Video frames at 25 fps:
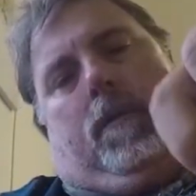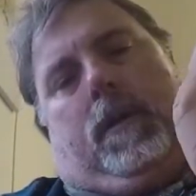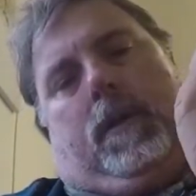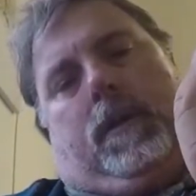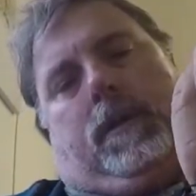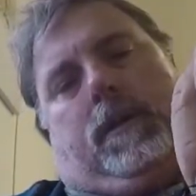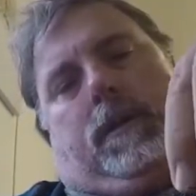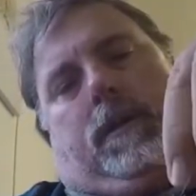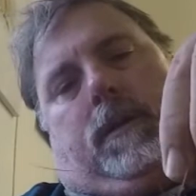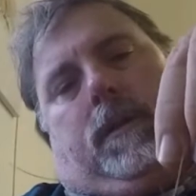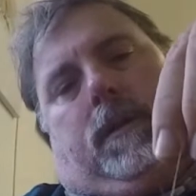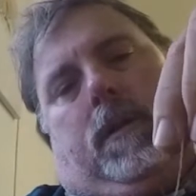
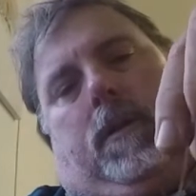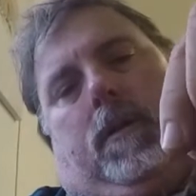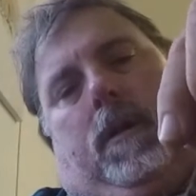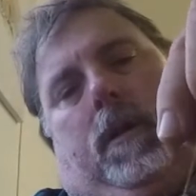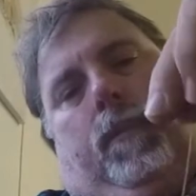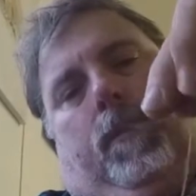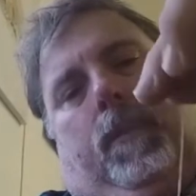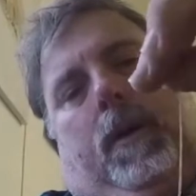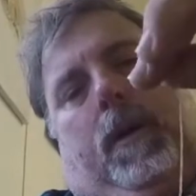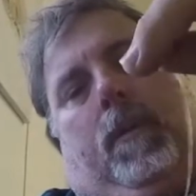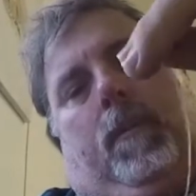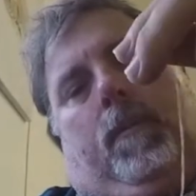This is
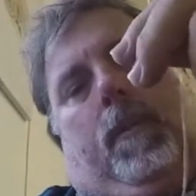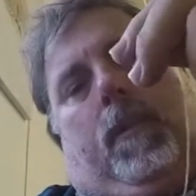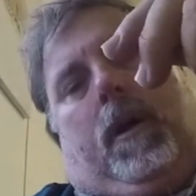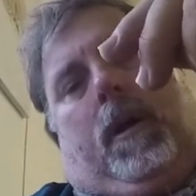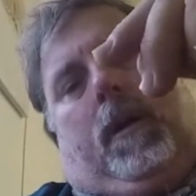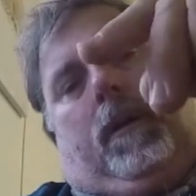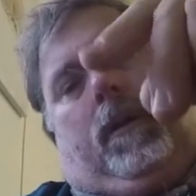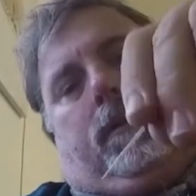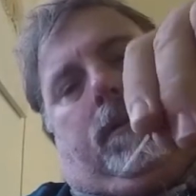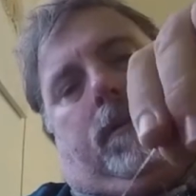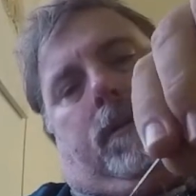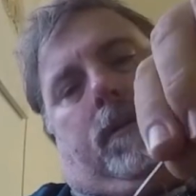30-pound
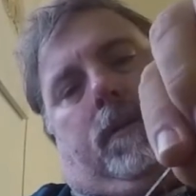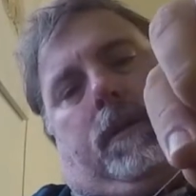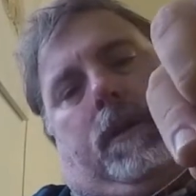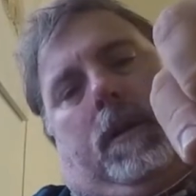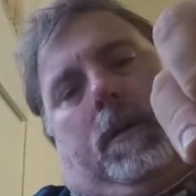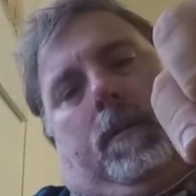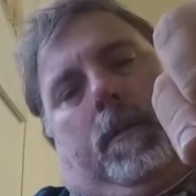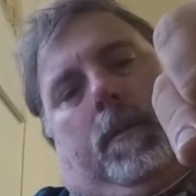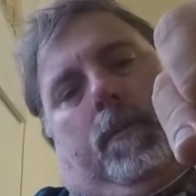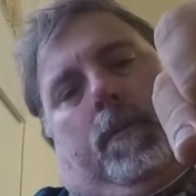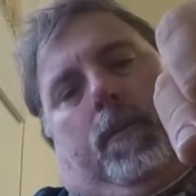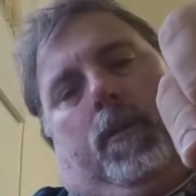mono, so it's
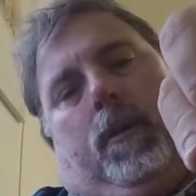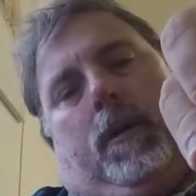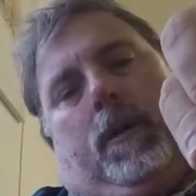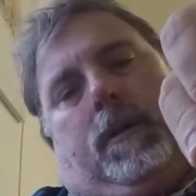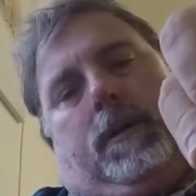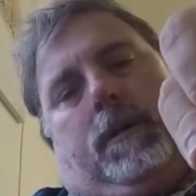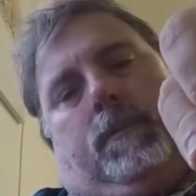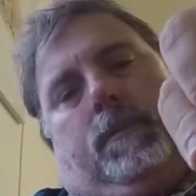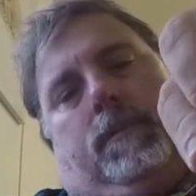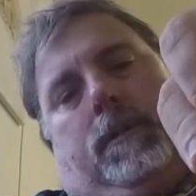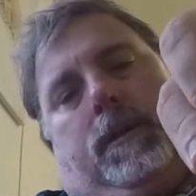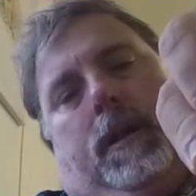going to be pretty
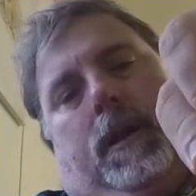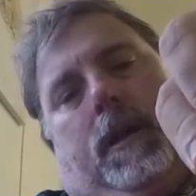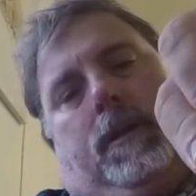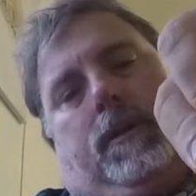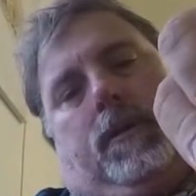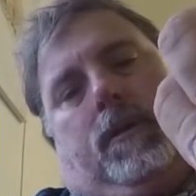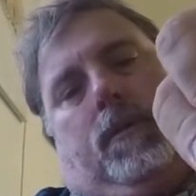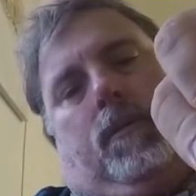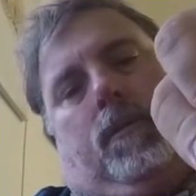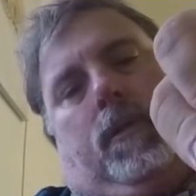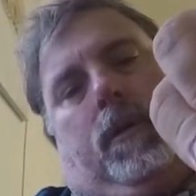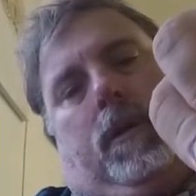
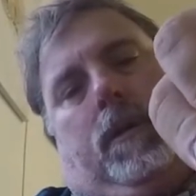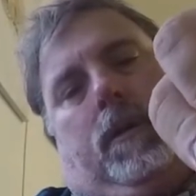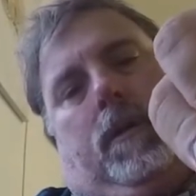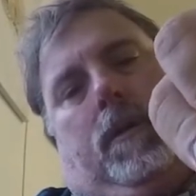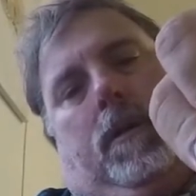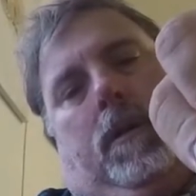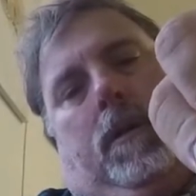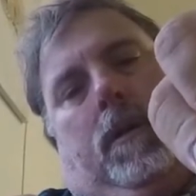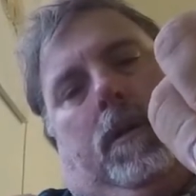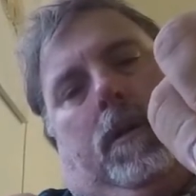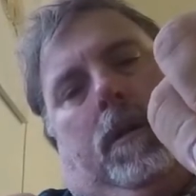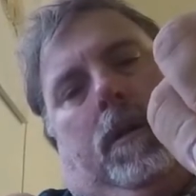substantial weed
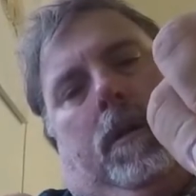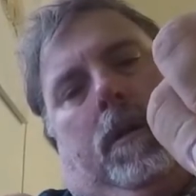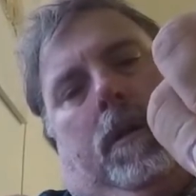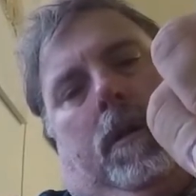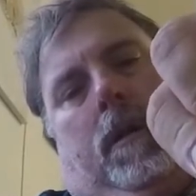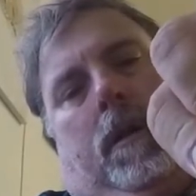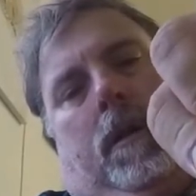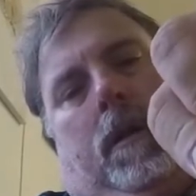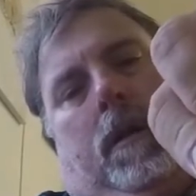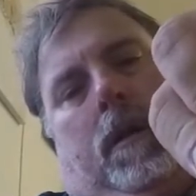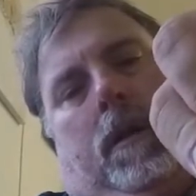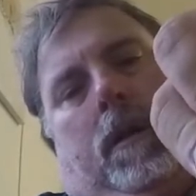guard.
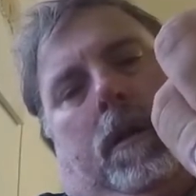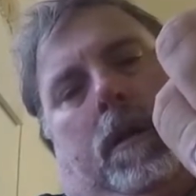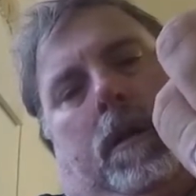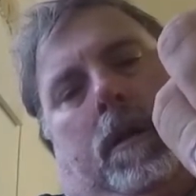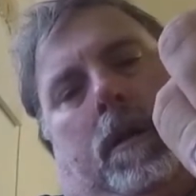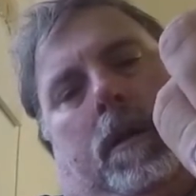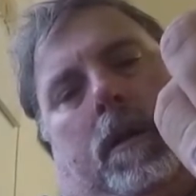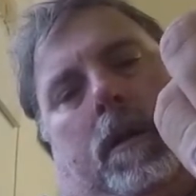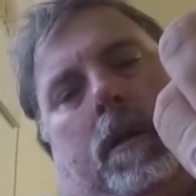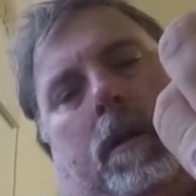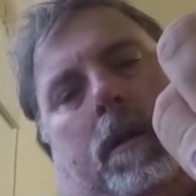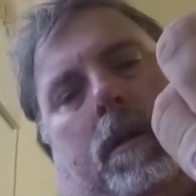
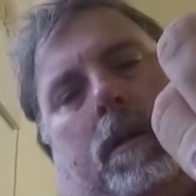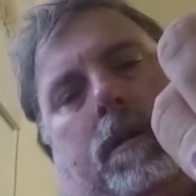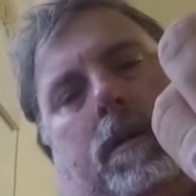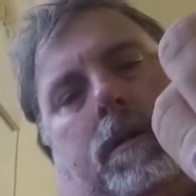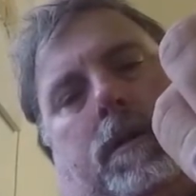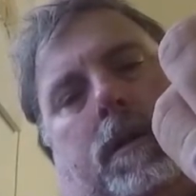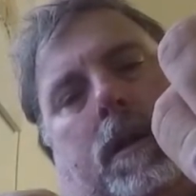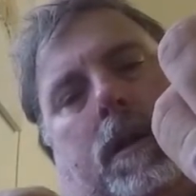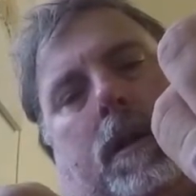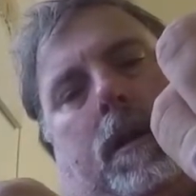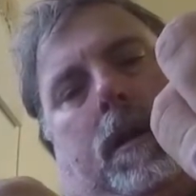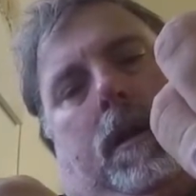
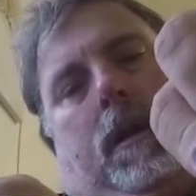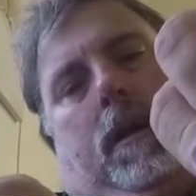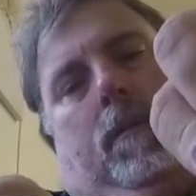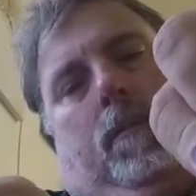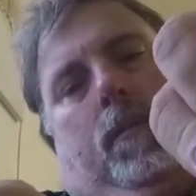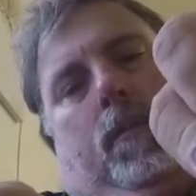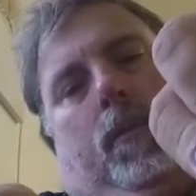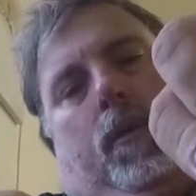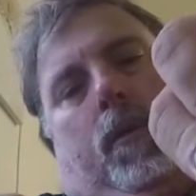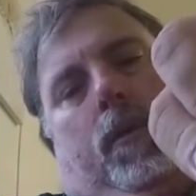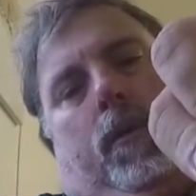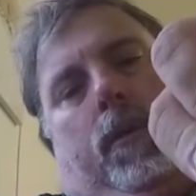Tie
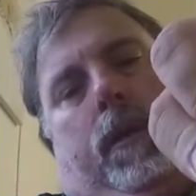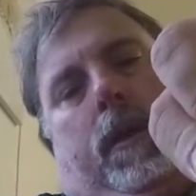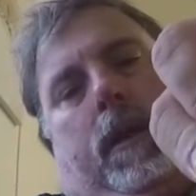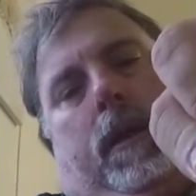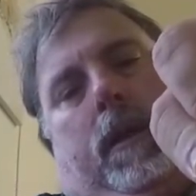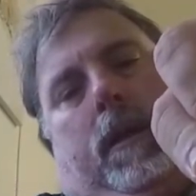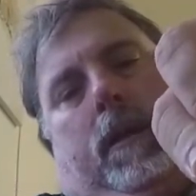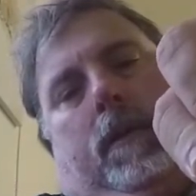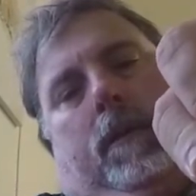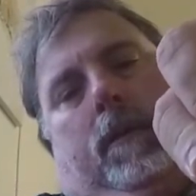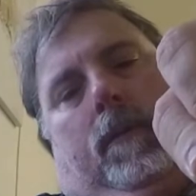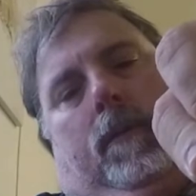in both
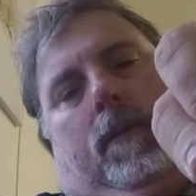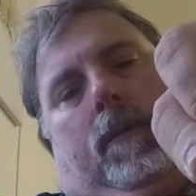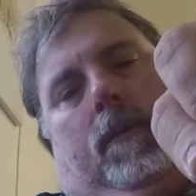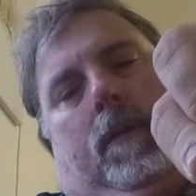ends.